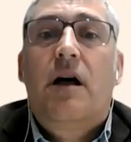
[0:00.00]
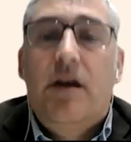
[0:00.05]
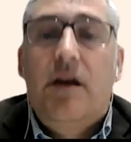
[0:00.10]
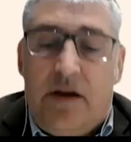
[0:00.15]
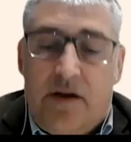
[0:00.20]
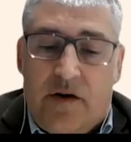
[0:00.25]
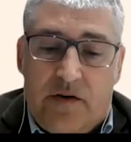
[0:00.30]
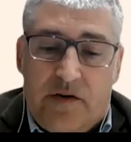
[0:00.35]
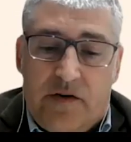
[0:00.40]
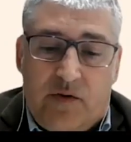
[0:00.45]

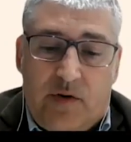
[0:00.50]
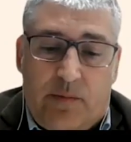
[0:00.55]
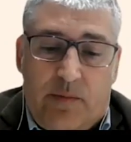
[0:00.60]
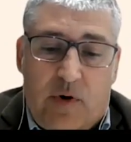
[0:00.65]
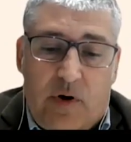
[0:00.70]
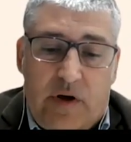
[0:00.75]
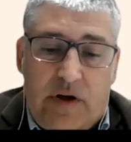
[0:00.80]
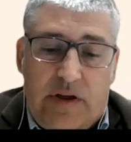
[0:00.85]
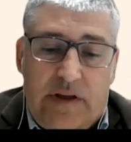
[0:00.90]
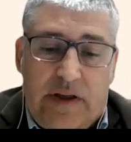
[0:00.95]
in order to
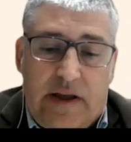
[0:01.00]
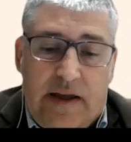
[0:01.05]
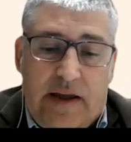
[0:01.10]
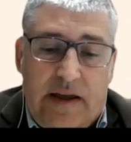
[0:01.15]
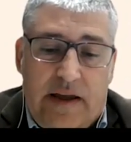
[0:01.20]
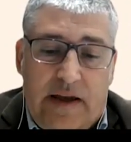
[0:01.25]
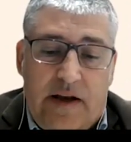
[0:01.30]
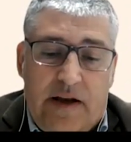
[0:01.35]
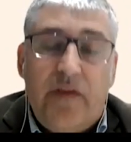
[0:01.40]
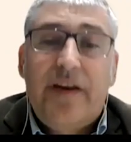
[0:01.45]
avoid
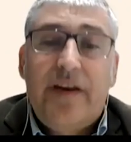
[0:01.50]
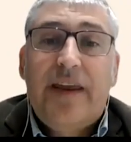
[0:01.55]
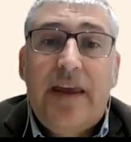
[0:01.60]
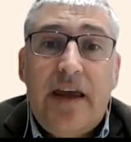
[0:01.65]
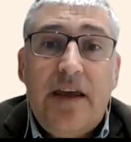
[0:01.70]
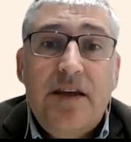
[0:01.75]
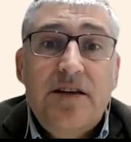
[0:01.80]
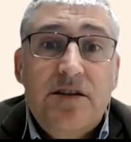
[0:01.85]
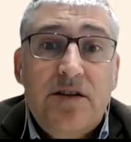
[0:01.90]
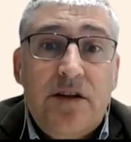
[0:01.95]
another
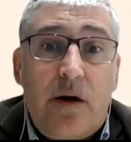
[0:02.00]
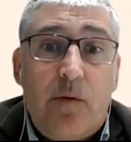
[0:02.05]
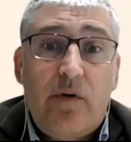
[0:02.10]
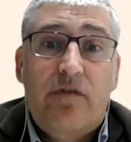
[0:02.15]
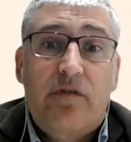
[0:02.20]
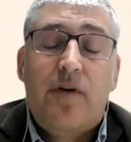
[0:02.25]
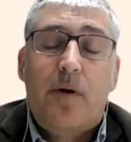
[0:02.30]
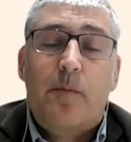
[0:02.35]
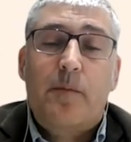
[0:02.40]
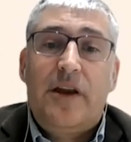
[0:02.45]
case in our
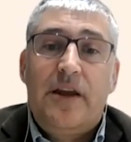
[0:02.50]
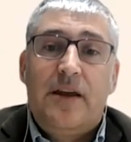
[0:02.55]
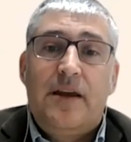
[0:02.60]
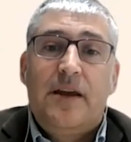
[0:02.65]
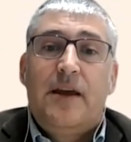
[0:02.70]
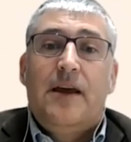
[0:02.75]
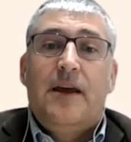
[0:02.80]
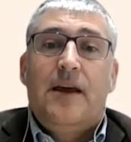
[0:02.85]
family.